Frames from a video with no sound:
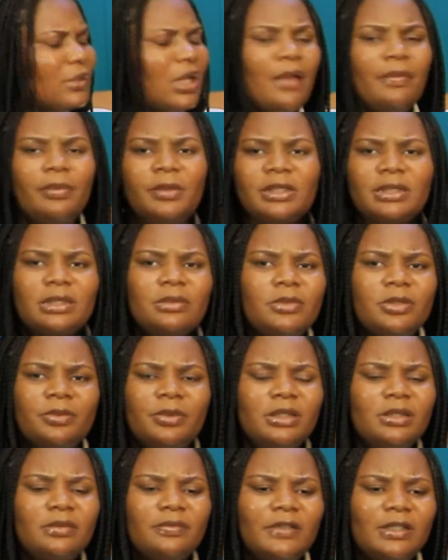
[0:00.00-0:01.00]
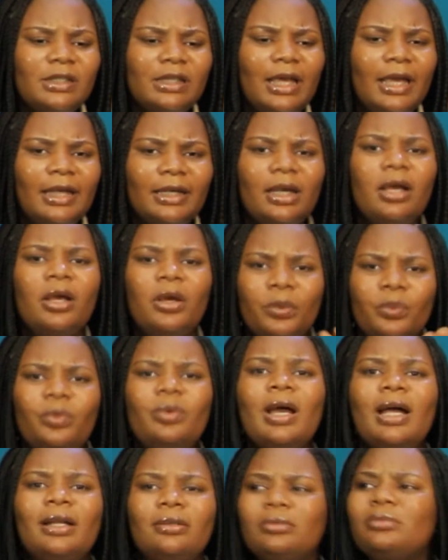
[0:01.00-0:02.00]
Everybody seems to be living like
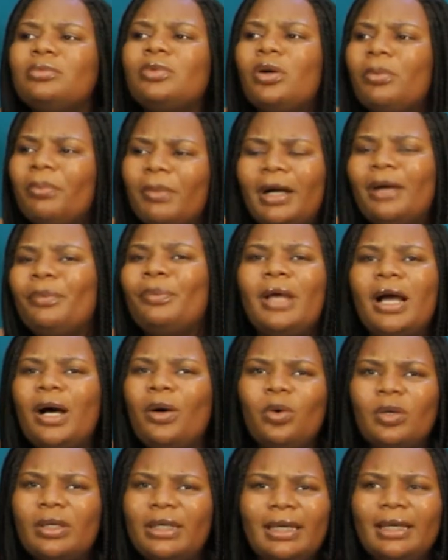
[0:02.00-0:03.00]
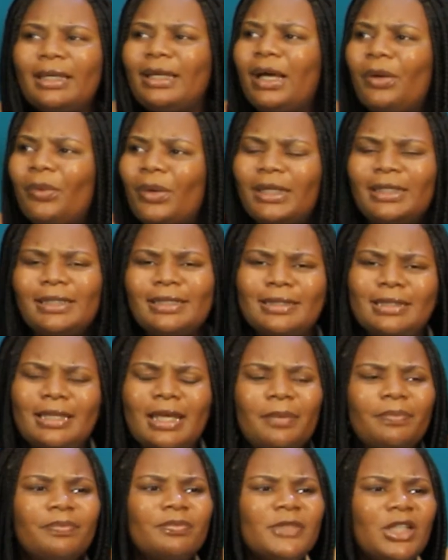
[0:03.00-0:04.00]
we are normal, we are okay, that one is
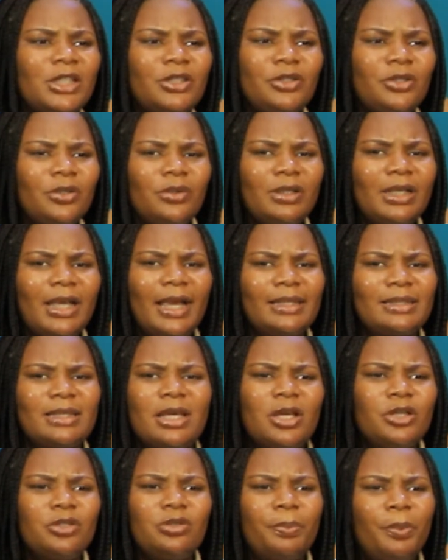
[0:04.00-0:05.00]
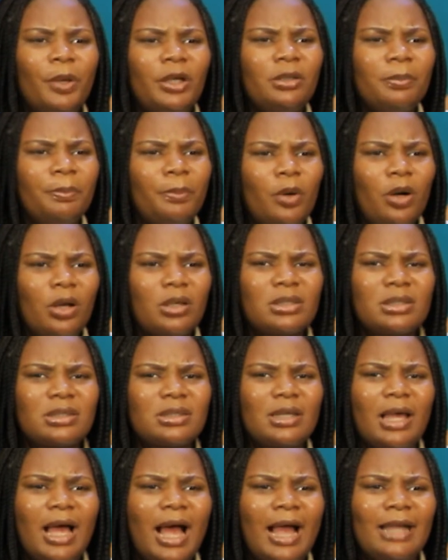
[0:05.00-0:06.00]
them. You don't get, you bought a
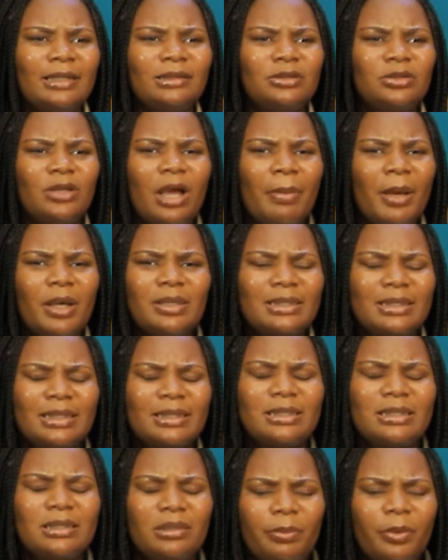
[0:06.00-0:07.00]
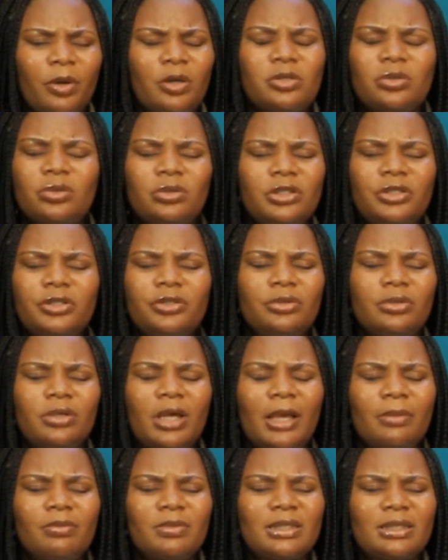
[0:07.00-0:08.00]
bus and you're about 6 in the bus, only
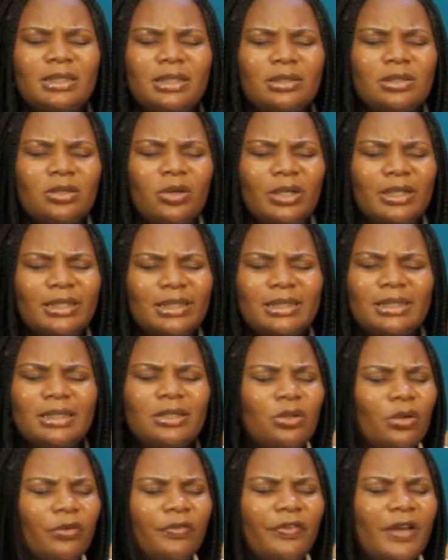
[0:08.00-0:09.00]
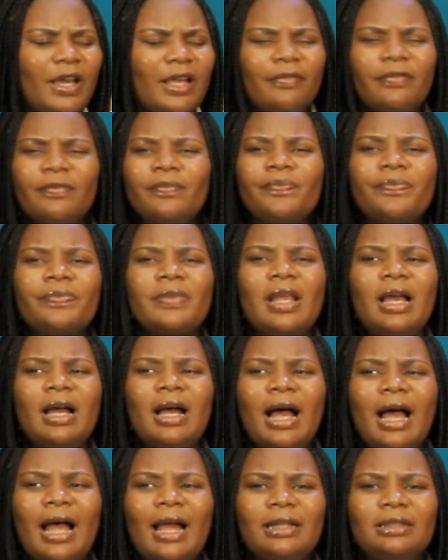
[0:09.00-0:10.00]
6 on a seat or 5,
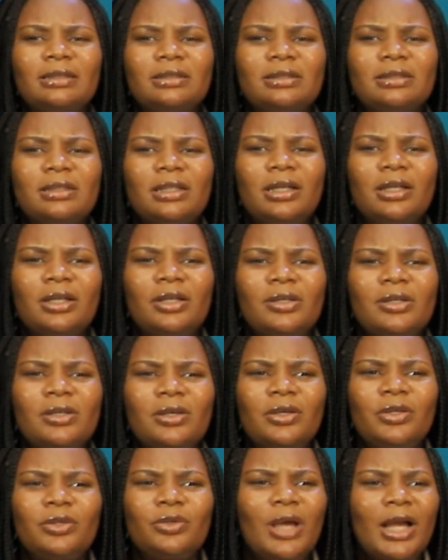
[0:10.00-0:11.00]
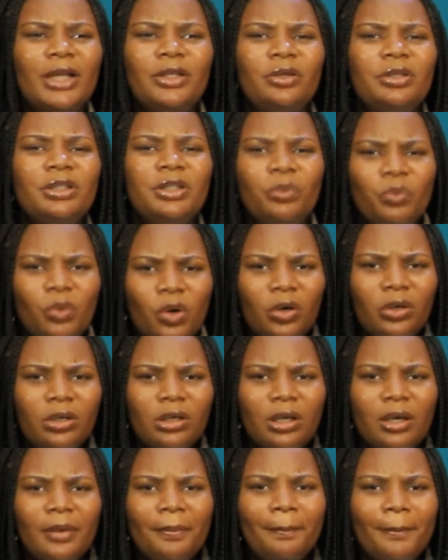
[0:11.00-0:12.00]
and you are the only
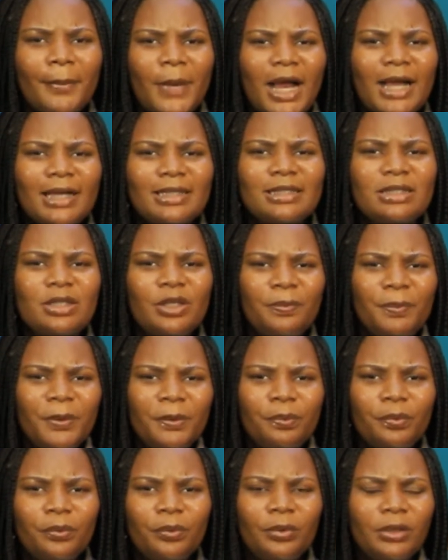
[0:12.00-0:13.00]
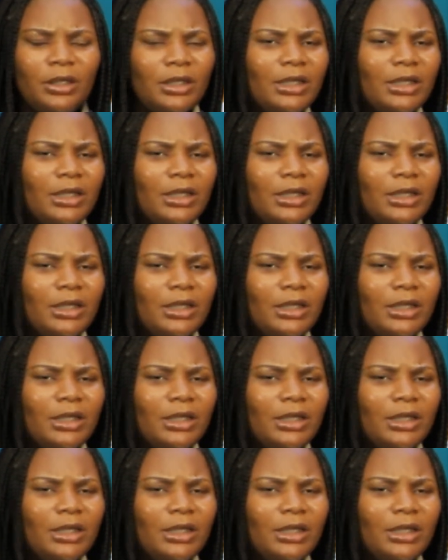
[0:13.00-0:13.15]
one, max 3 people.